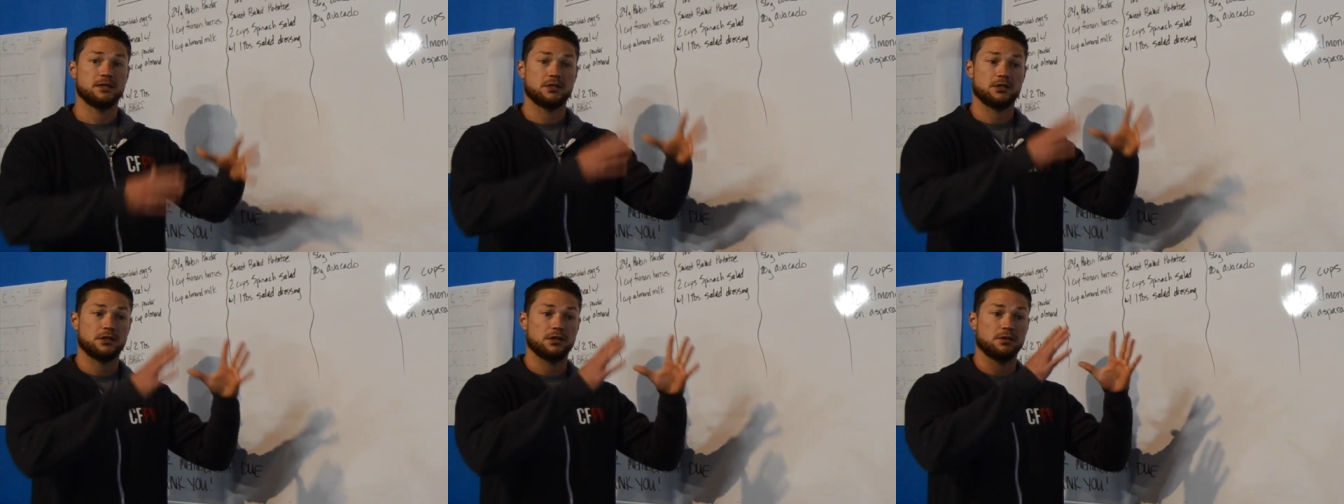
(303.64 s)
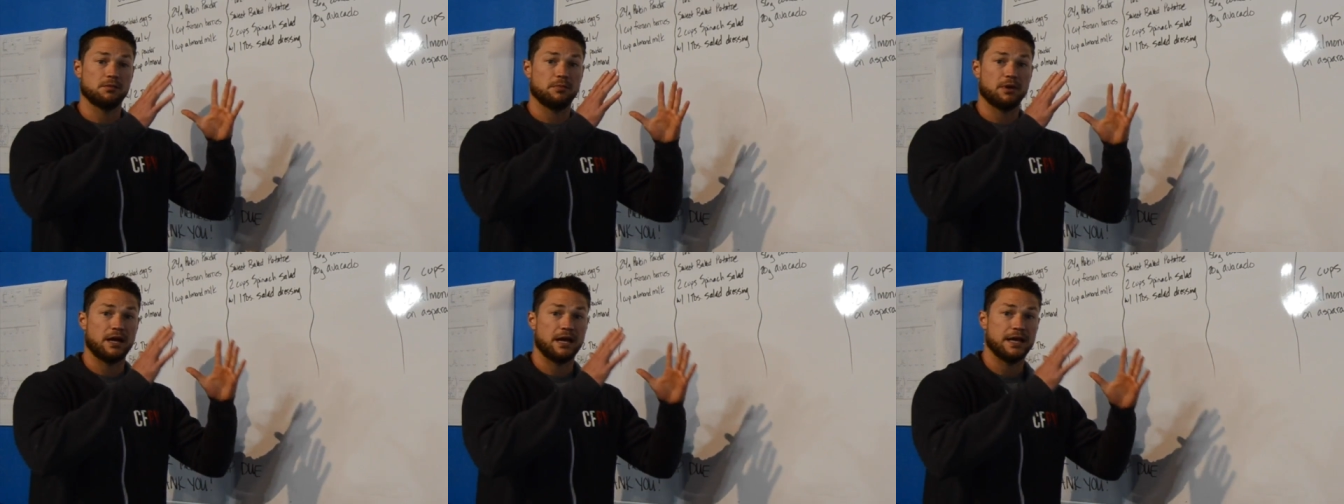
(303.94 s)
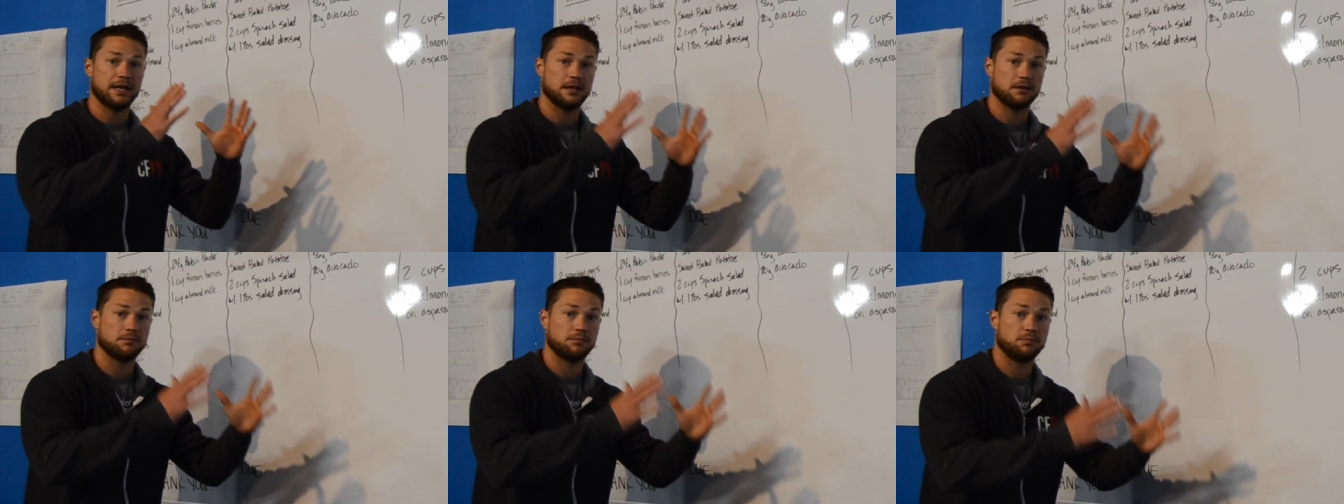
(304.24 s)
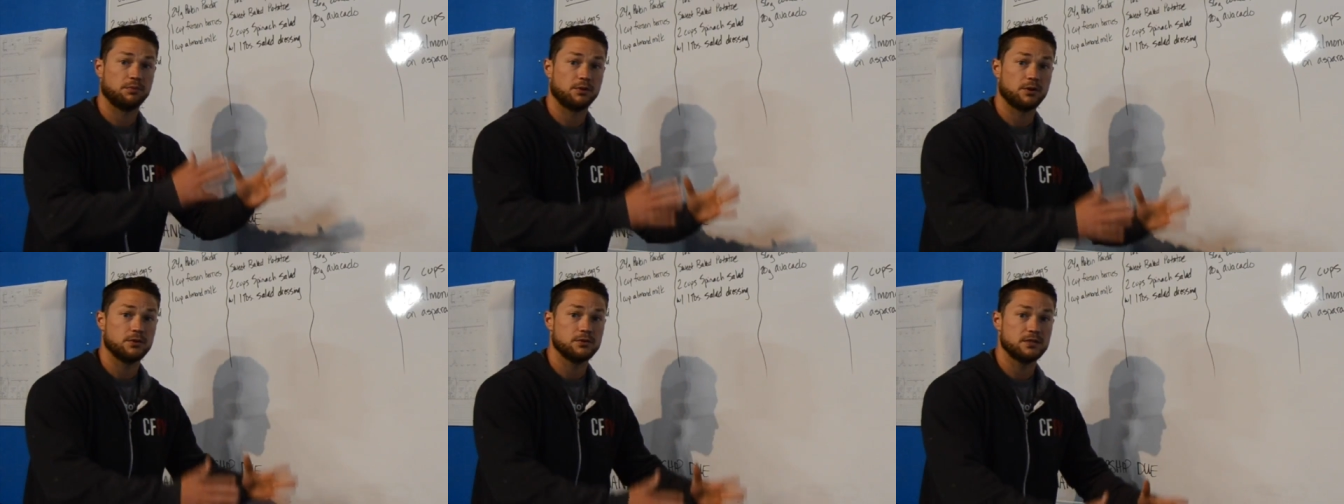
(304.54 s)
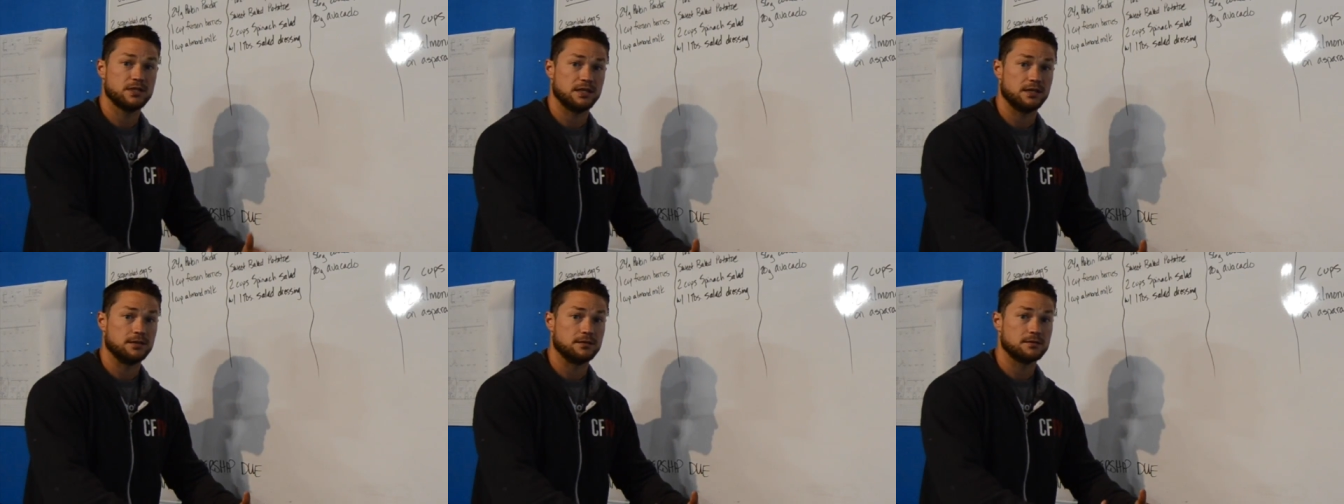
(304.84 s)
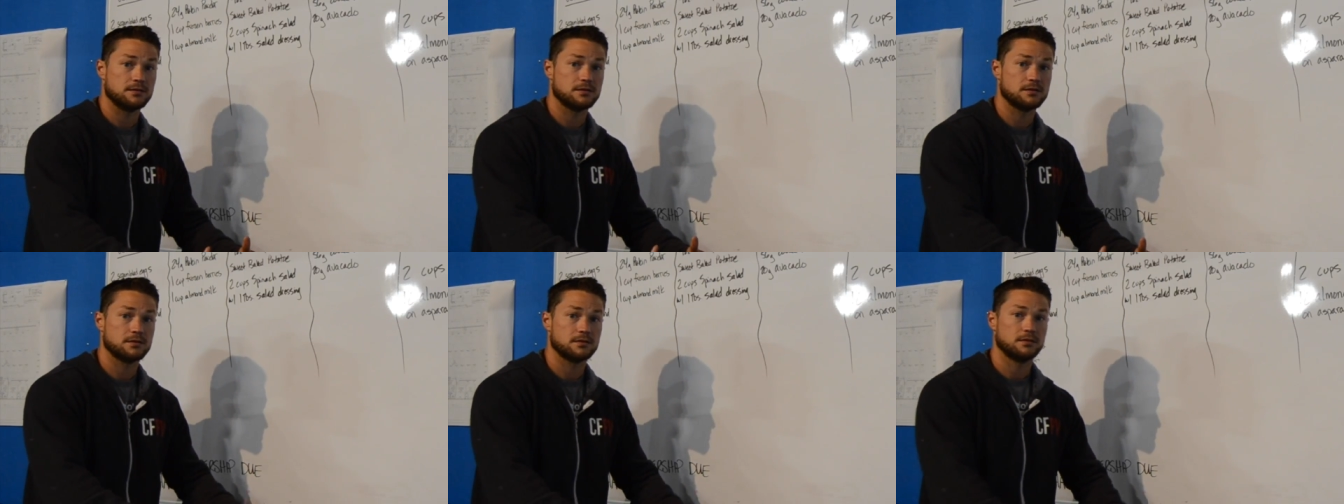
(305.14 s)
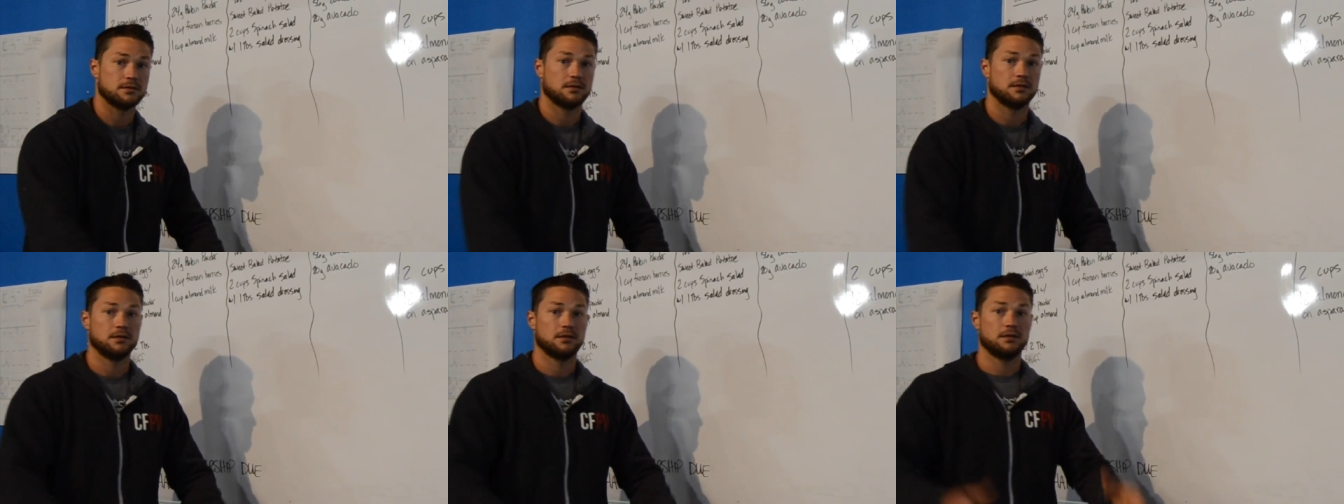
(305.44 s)
sure you're buying proteins,
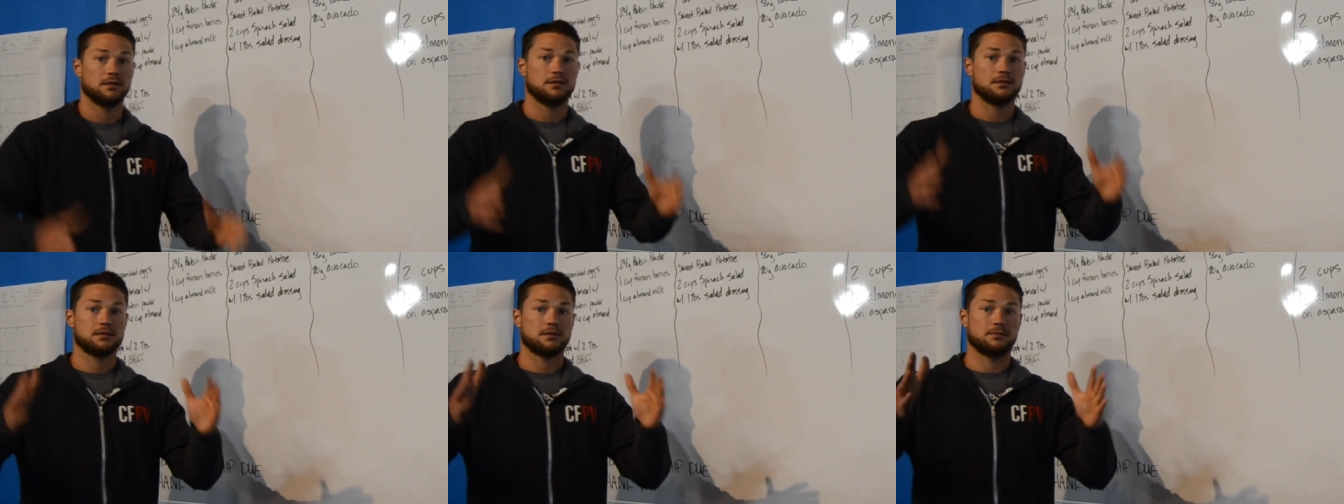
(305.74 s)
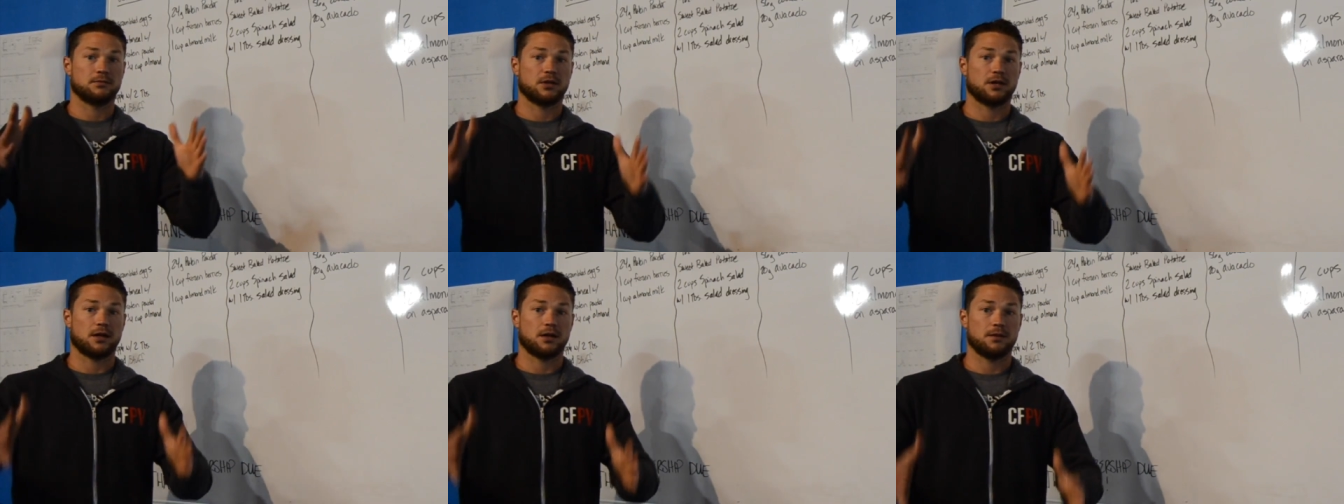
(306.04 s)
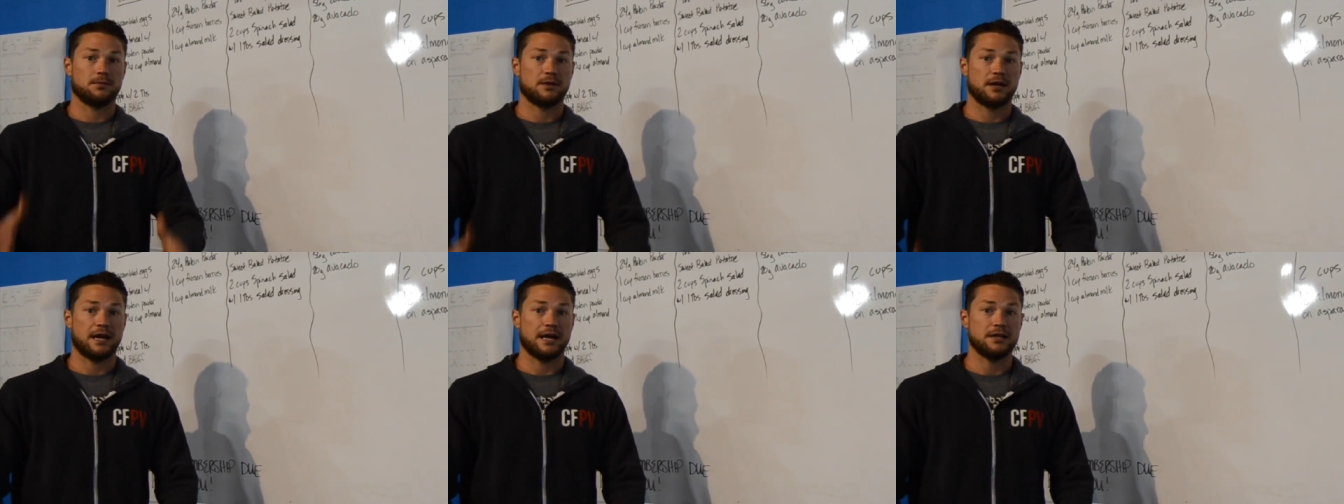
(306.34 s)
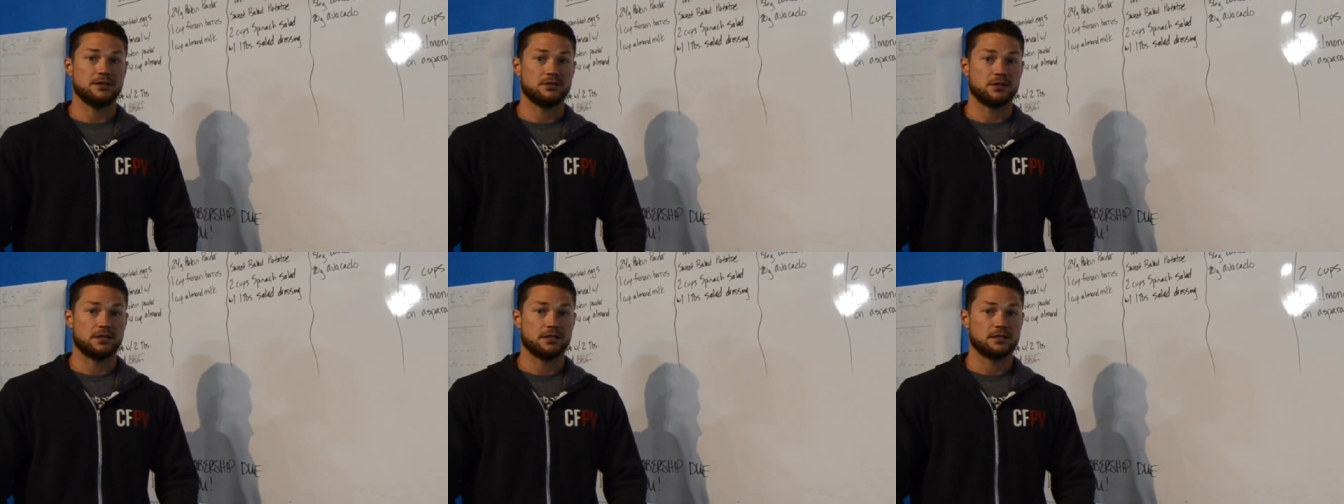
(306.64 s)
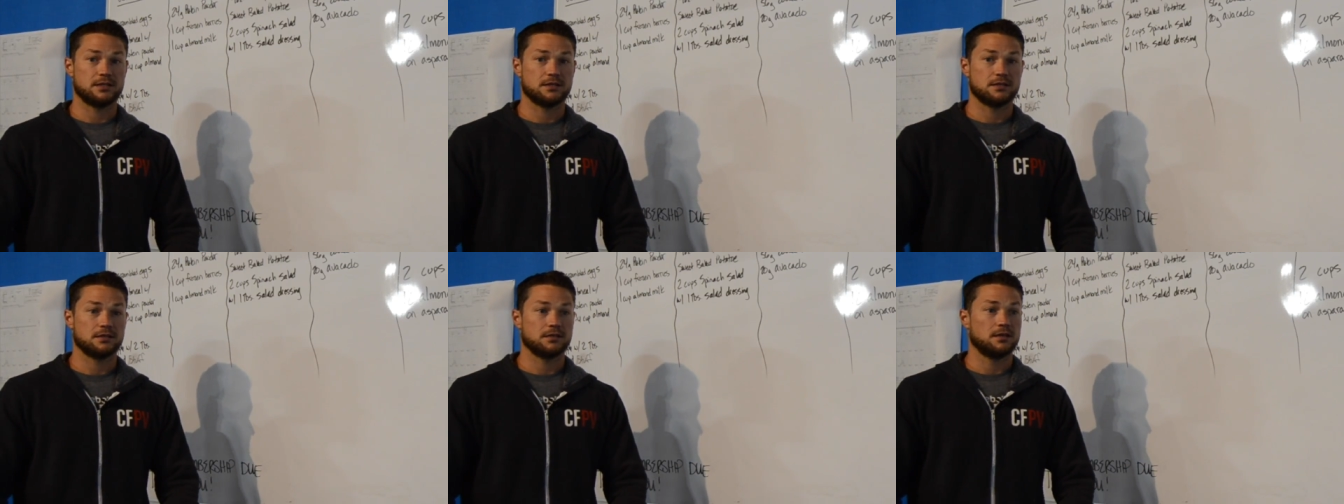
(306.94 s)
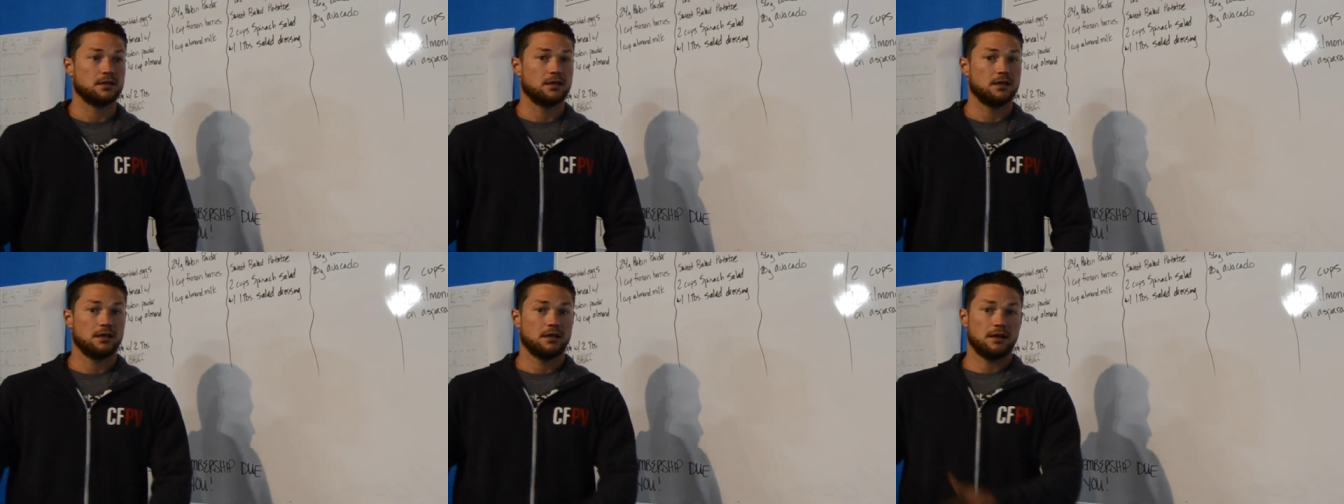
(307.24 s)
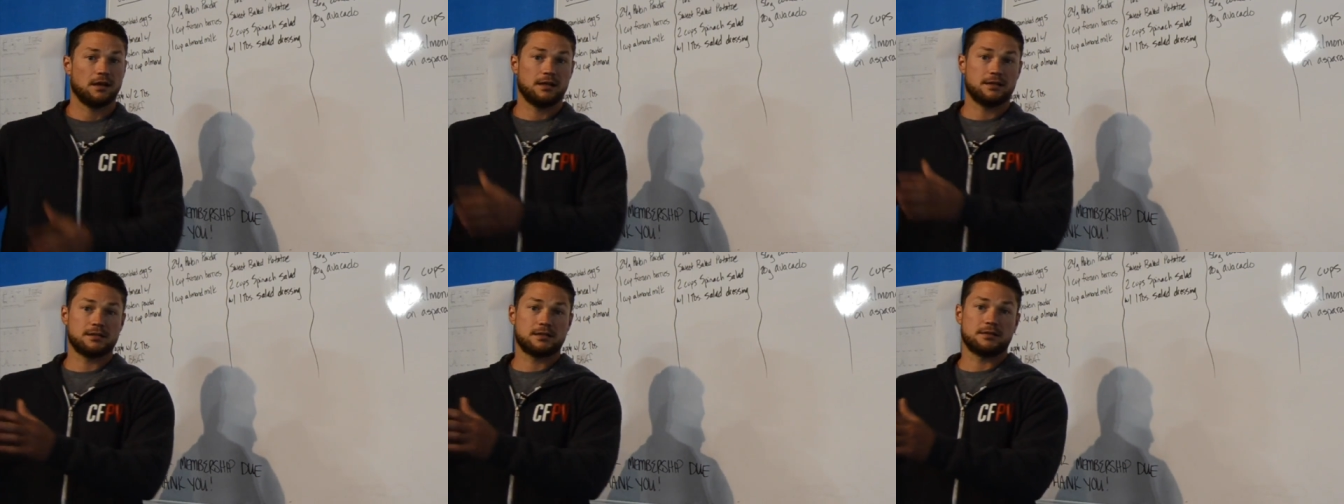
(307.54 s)
some carbohydrates,
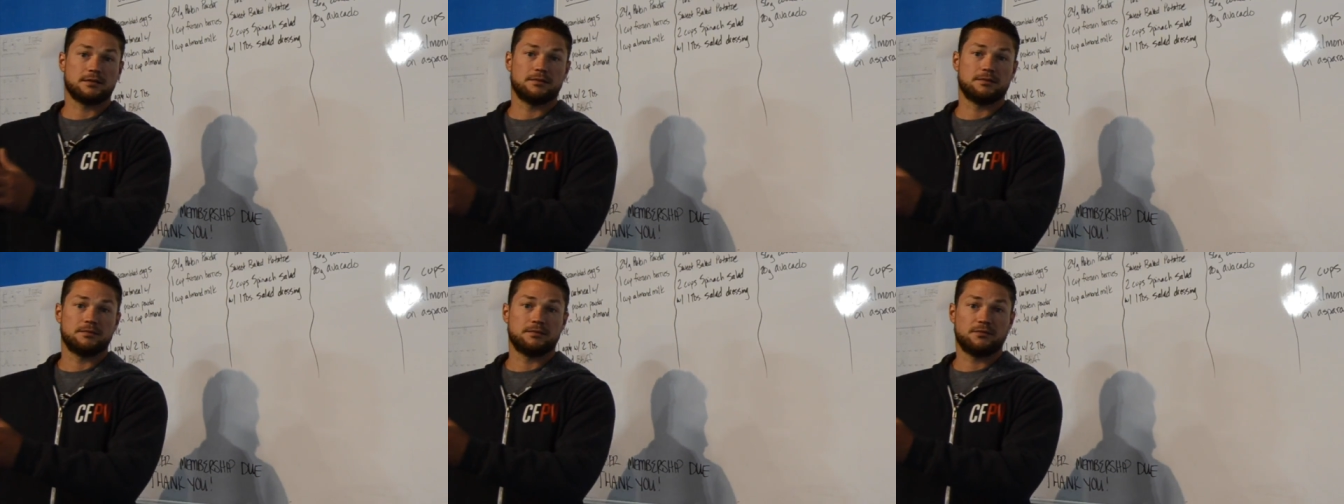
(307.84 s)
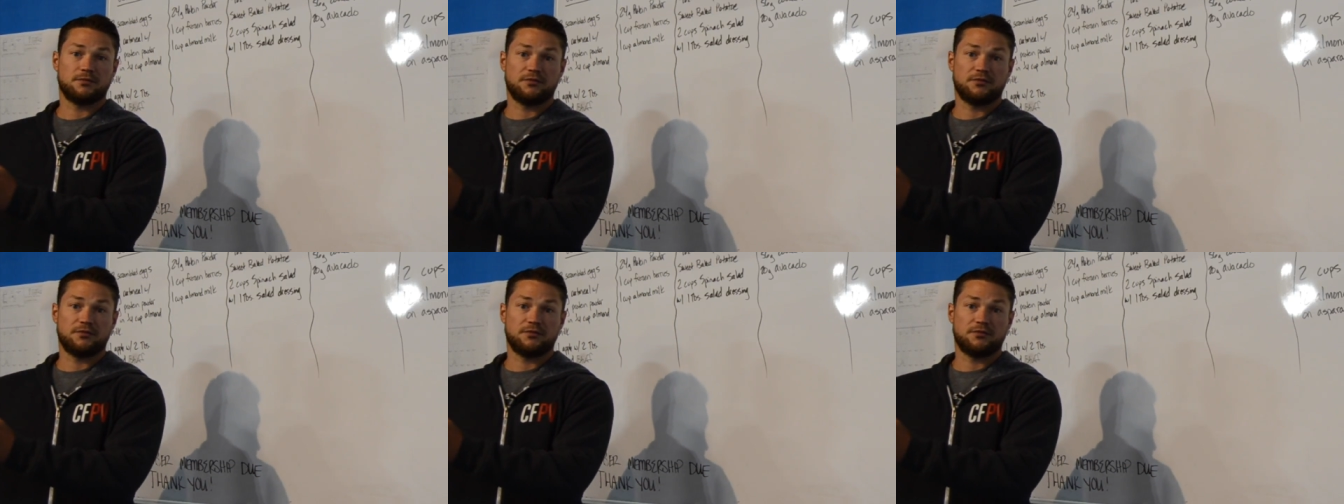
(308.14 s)
and some